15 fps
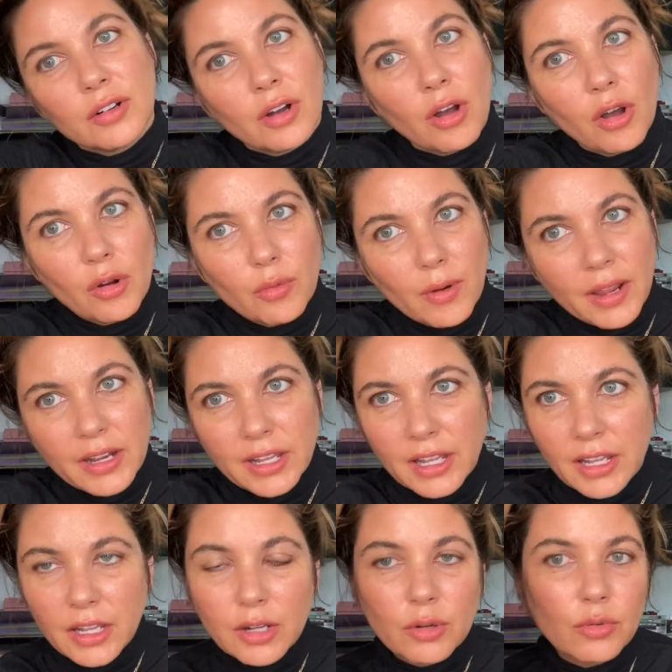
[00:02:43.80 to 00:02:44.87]

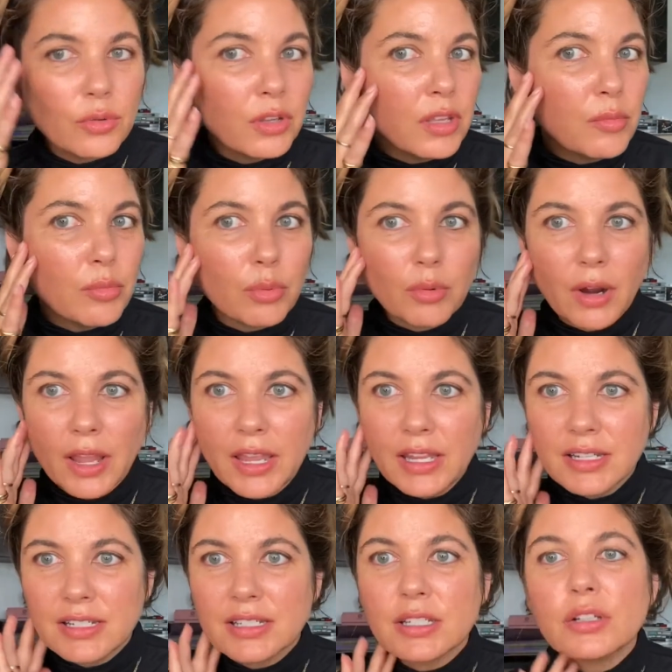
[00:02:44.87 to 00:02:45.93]
Already, great.
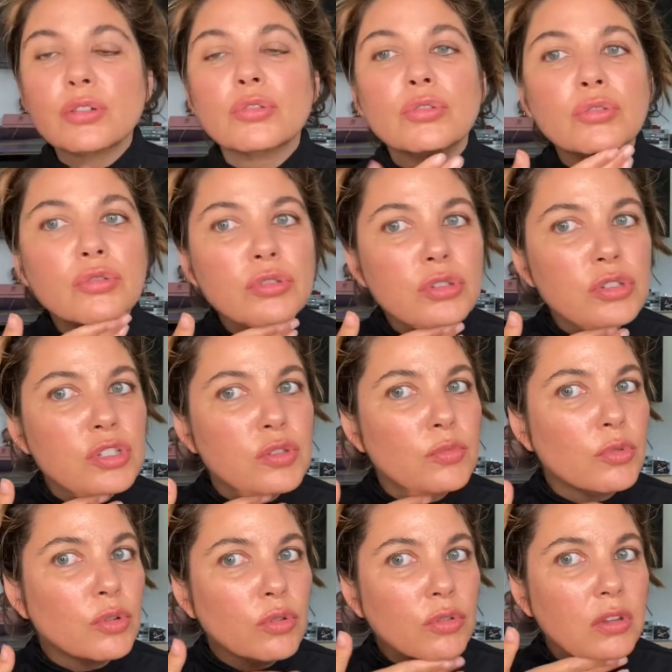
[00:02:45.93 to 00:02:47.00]

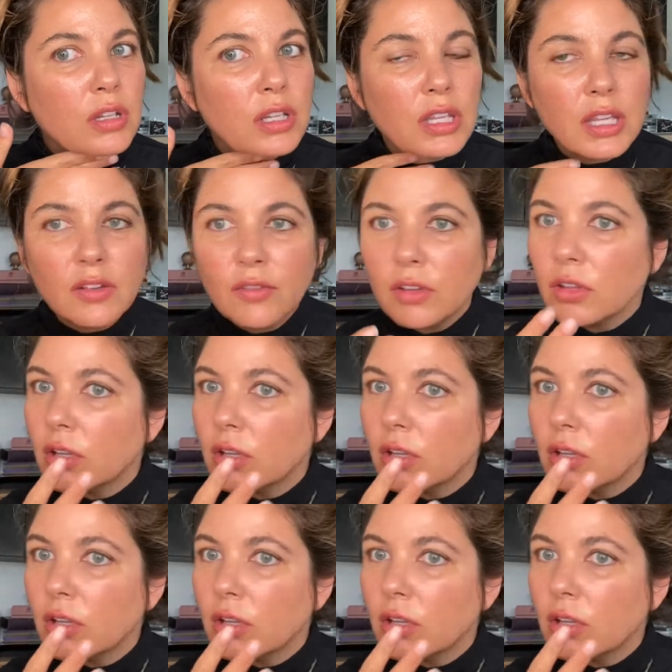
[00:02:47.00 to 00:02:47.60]
Smooth and even